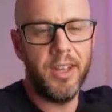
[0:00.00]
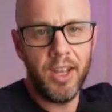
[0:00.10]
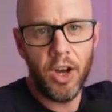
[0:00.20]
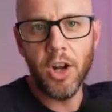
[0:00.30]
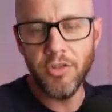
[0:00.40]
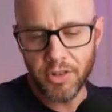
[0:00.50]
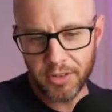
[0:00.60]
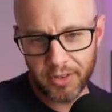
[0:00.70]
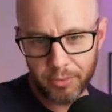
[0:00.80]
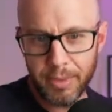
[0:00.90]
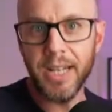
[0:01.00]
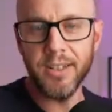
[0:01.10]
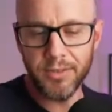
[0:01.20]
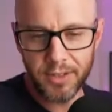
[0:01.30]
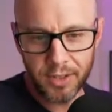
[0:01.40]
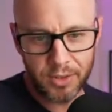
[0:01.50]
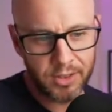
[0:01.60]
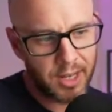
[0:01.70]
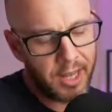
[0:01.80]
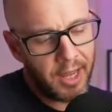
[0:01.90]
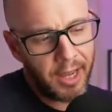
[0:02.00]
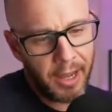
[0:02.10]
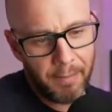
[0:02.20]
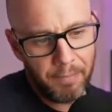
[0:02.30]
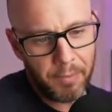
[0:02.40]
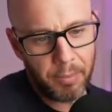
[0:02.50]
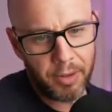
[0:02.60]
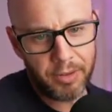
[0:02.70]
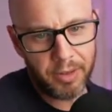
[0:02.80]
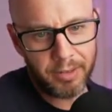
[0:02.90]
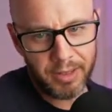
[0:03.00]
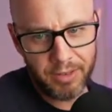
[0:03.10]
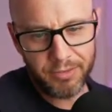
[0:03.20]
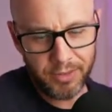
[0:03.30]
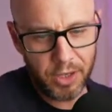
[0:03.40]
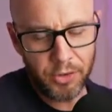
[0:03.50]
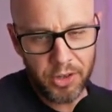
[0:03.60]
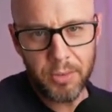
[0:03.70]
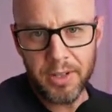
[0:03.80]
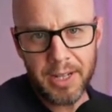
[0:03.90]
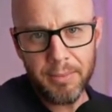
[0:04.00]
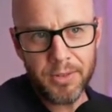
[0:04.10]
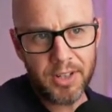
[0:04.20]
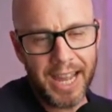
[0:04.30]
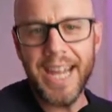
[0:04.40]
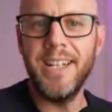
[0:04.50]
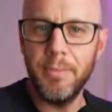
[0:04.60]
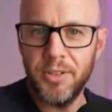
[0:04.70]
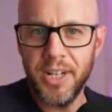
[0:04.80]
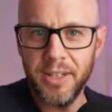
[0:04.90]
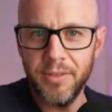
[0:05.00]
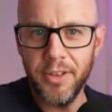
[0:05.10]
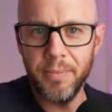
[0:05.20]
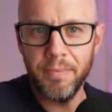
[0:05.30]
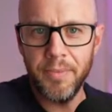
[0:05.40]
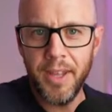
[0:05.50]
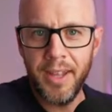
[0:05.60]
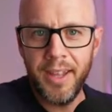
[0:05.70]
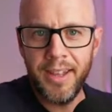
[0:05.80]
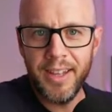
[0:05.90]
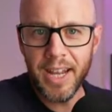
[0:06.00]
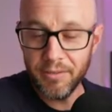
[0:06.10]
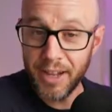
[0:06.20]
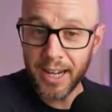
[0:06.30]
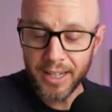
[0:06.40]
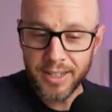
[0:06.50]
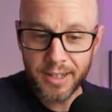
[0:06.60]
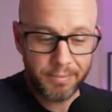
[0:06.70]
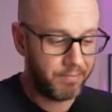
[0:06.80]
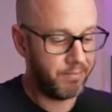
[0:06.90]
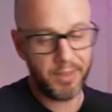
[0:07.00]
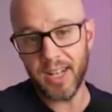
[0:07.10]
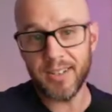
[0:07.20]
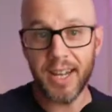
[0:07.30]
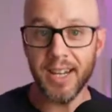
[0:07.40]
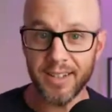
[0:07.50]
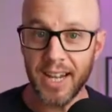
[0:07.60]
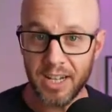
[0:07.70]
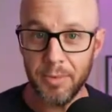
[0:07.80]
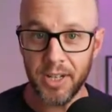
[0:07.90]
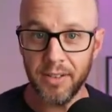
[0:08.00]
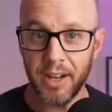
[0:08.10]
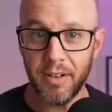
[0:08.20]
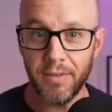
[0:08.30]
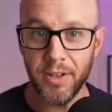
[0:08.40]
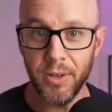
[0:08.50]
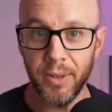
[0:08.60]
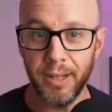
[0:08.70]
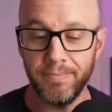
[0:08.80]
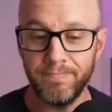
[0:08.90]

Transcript: hundreds of millions of views, but if YouTube deems 80% of them invalid, it takes 80% of that revenue away.